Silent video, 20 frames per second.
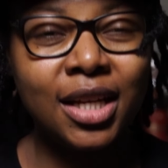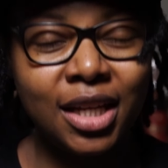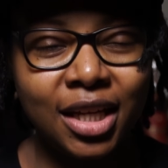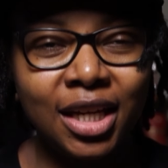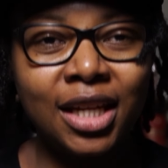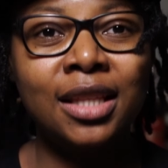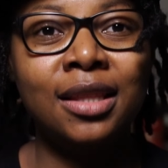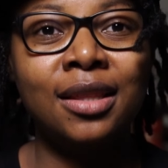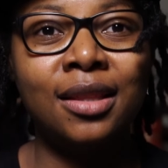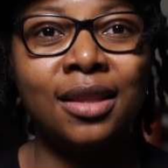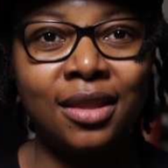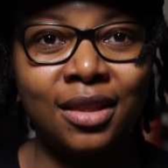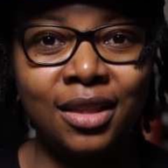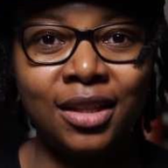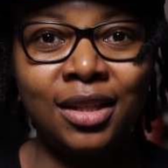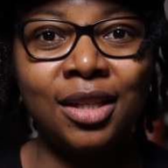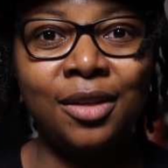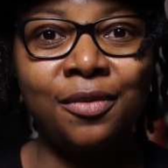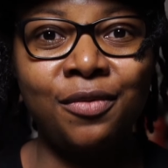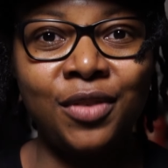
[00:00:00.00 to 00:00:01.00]
in
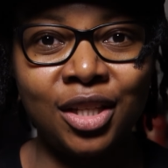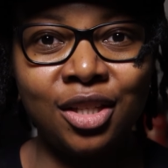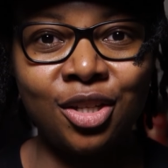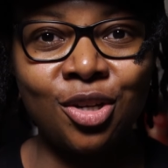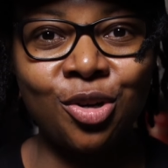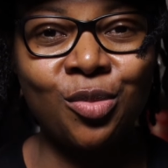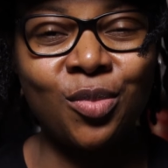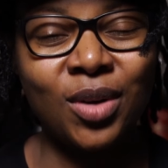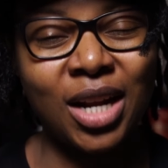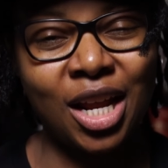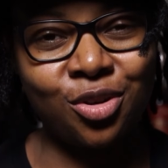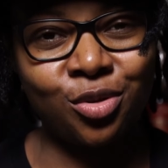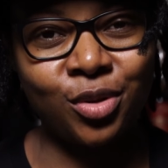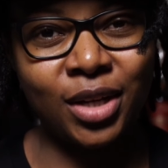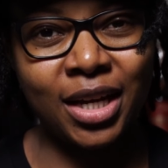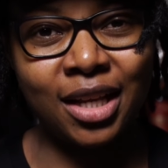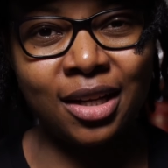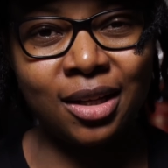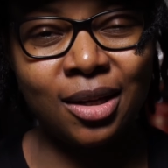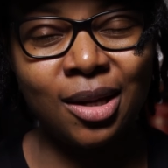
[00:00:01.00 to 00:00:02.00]
the video when I do
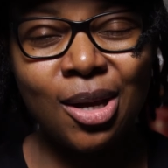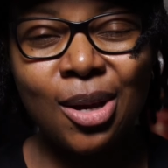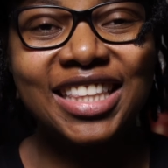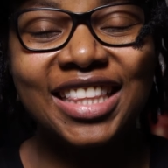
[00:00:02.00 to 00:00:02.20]
edit.